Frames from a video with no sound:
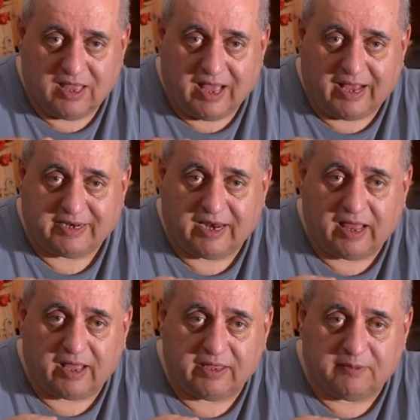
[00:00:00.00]
and then
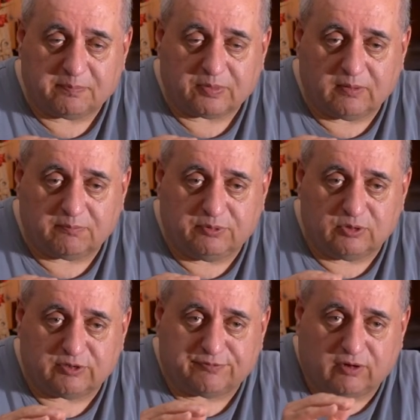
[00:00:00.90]
I pull
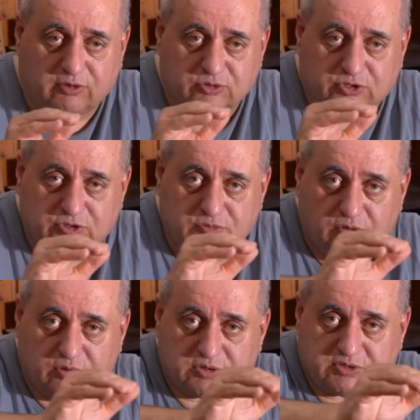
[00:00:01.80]
the focus
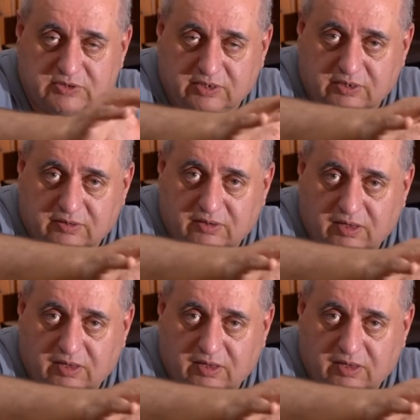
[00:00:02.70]
towards the